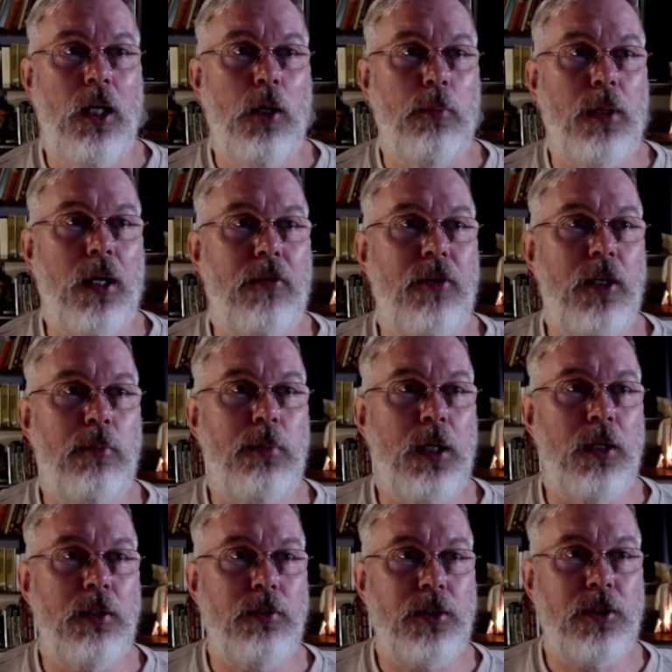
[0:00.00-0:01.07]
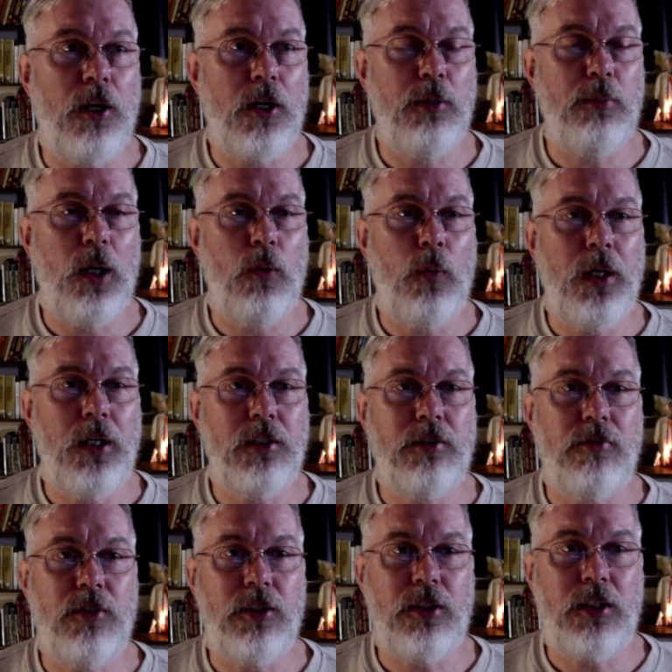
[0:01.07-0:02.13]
But I think Mary was talking about ways of just